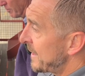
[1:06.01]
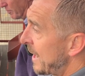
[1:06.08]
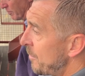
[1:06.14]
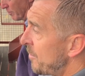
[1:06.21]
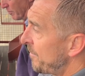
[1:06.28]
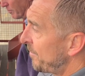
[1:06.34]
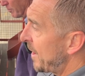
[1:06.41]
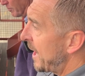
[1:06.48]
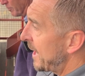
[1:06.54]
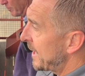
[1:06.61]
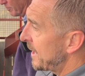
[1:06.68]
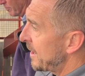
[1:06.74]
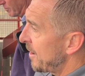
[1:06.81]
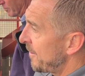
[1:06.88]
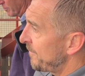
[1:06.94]
They were
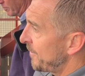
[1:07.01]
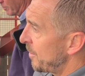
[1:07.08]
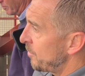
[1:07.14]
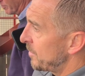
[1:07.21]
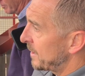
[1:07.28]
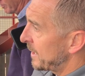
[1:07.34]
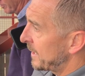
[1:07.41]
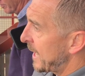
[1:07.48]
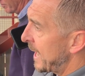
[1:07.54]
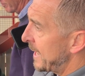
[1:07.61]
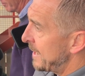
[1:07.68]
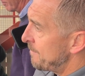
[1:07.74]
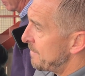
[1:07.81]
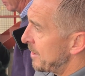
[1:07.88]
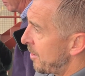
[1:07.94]
flagging, and I felt we could get
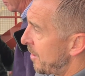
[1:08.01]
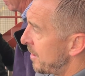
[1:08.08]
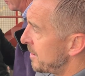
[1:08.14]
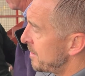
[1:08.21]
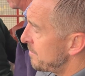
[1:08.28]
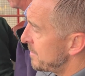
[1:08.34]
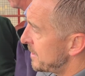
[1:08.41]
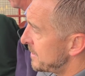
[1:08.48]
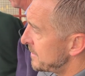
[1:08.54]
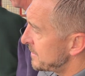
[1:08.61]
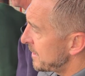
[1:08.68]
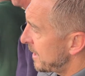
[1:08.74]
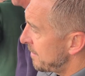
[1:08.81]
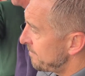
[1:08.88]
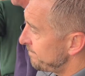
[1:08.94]
in behind them, and
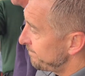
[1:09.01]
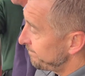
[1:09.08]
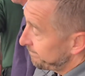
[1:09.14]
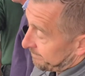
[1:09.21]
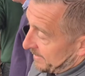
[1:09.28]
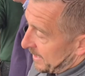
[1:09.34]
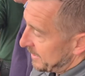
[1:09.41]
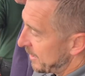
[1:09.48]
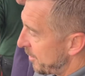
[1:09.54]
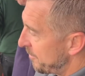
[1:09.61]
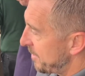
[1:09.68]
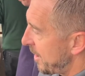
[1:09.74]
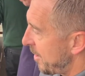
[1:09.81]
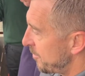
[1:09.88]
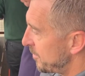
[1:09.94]
lo and
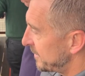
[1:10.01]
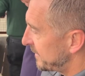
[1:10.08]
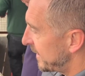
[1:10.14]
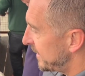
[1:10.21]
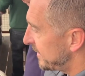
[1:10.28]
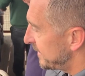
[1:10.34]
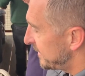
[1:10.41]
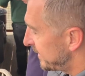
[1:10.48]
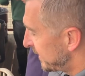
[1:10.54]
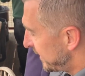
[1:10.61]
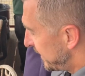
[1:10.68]
behold, we did. And